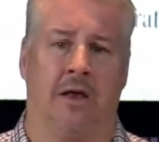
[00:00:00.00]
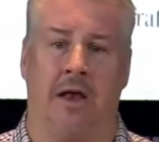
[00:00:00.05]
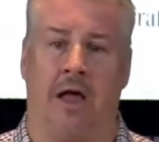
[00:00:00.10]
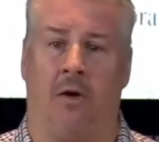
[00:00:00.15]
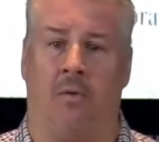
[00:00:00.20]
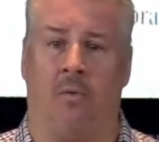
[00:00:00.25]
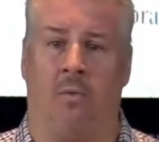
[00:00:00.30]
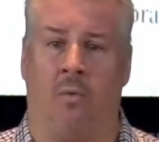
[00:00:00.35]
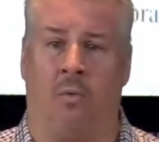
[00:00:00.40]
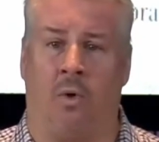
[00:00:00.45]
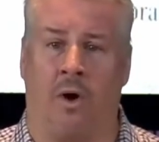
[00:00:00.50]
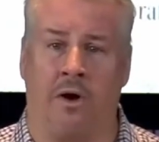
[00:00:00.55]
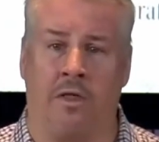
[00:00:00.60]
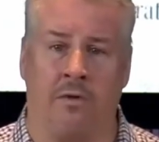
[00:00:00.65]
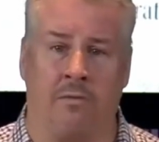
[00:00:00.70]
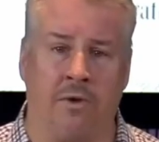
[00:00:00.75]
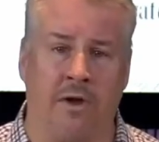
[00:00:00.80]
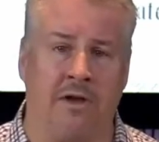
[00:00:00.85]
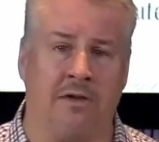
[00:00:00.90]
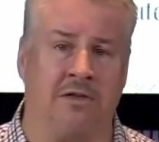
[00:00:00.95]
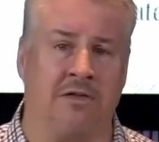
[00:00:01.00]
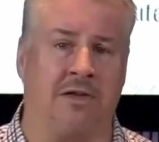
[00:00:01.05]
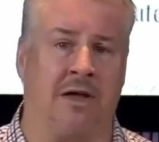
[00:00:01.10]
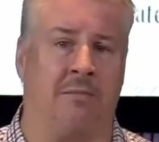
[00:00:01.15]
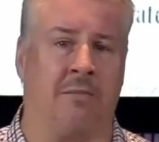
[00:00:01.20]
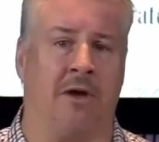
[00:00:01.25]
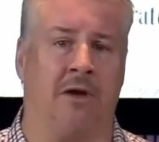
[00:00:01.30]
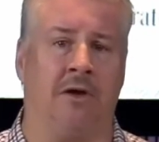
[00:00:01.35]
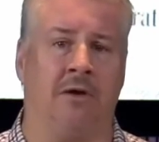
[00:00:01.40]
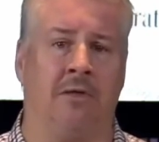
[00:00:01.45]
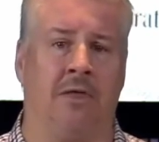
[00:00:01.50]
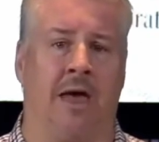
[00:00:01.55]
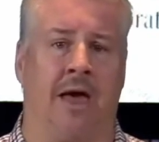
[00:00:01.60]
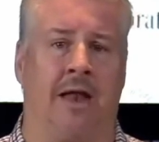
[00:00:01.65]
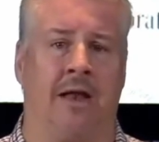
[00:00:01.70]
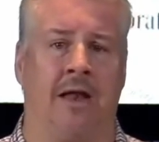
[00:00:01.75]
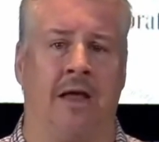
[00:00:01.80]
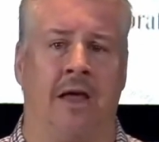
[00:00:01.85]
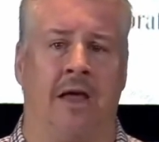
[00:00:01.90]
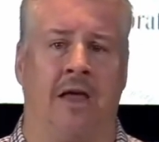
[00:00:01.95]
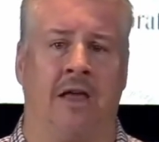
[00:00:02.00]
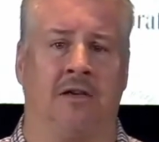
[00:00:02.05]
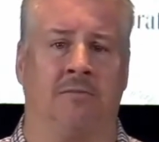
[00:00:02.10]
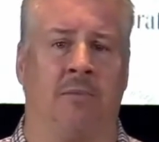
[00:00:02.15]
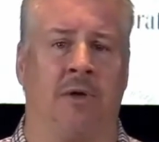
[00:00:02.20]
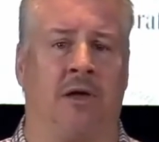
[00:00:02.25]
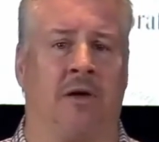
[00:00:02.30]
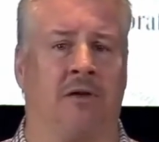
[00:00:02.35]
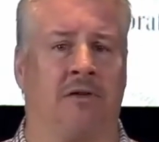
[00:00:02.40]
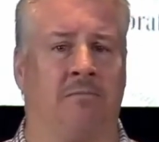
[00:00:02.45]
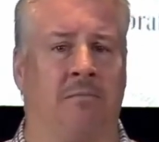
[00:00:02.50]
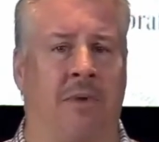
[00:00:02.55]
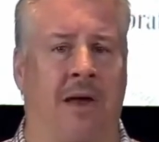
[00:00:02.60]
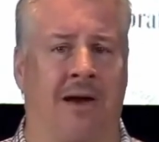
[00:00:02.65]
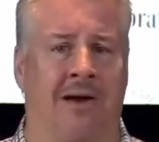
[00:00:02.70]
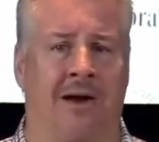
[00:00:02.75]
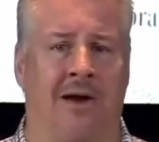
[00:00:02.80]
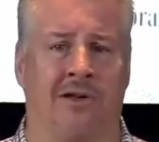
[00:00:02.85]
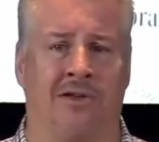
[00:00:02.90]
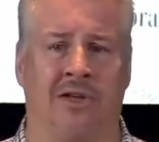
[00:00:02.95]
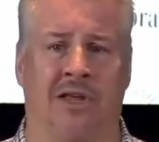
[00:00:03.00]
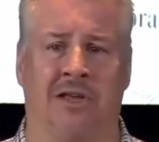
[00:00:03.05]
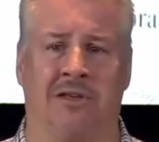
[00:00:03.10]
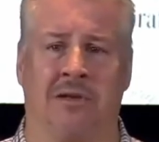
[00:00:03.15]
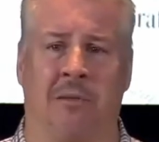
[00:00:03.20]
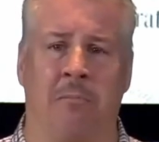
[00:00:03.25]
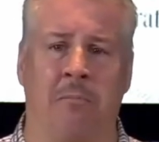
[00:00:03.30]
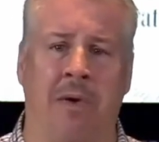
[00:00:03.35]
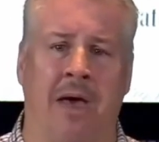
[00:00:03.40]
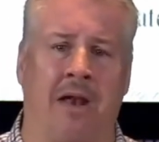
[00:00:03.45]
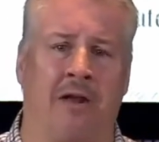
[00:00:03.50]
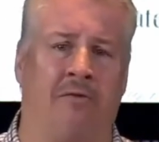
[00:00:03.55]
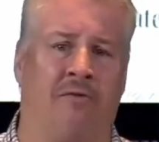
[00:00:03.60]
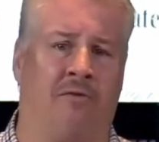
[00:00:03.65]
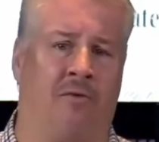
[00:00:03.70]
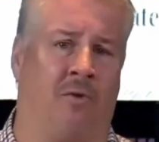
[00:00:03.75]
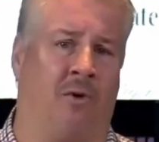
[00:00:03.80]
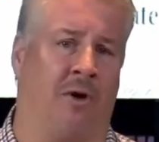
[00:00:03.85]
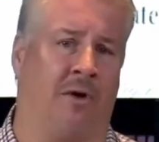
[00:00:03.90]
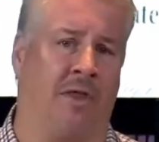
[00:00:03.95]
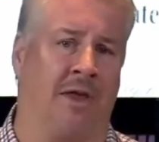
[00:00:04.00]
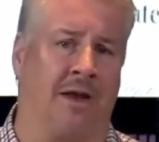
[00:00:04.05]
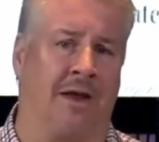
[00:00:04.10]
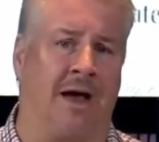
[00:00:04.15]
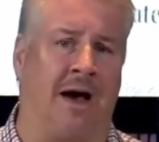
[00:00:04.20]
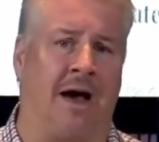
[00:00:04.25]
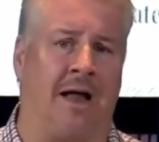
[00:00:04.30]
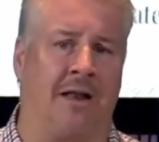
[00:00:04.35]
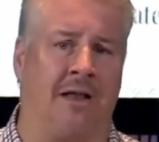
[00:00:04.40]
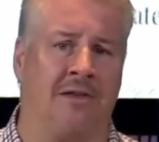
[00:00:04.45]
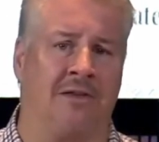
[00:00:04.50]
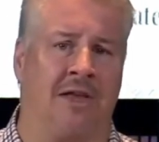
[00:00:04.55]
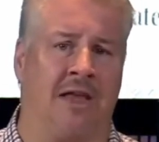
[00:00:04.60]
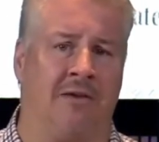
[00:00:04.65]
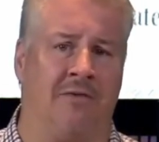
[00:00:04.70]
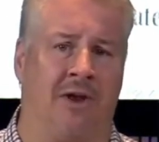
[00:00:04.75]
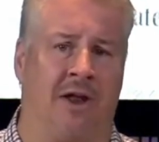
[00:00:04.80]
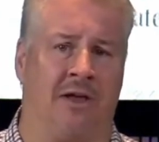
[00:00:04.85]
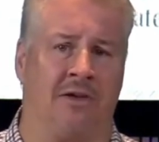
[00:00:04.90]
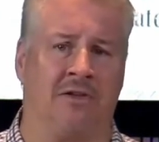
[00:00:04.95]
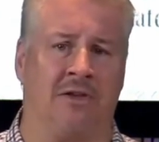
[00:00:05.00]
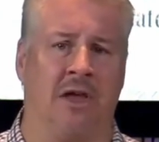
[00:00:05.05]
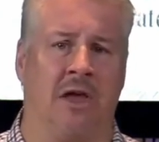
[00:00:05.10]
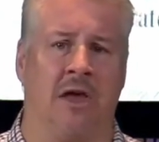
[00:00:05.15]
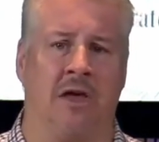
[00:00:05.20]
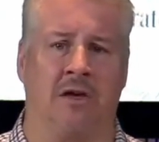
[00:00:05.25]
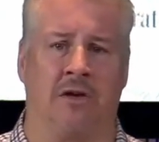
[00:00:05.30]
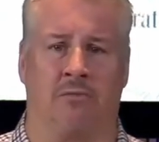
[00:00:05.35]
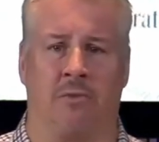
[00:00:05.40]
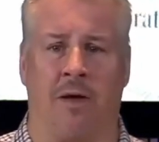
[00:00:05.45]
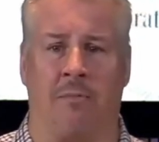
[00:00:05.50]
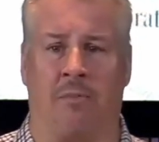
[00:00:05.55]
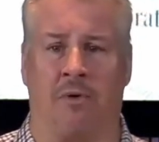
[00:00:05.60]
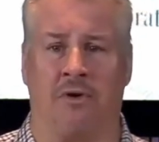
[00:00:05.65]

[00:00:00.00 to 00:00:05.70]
Now, one of the reasons I'm to do that is because marriage is a metaphor that God has given us to